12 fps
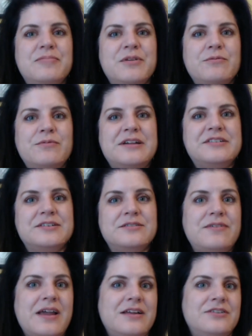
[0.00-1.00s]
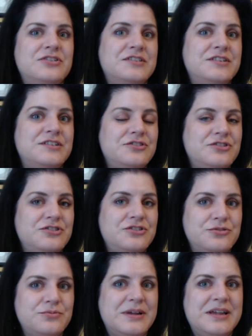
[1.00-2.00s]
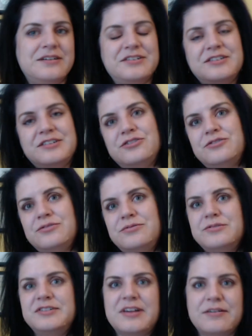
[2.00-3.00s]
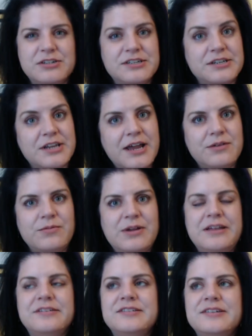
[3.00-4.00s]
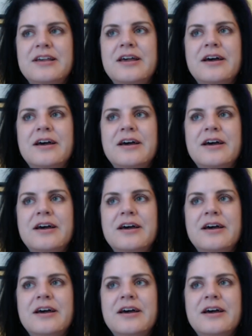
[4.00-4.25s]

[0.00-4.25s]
weeks of ages 2 weeks to 7 to 9 weeks,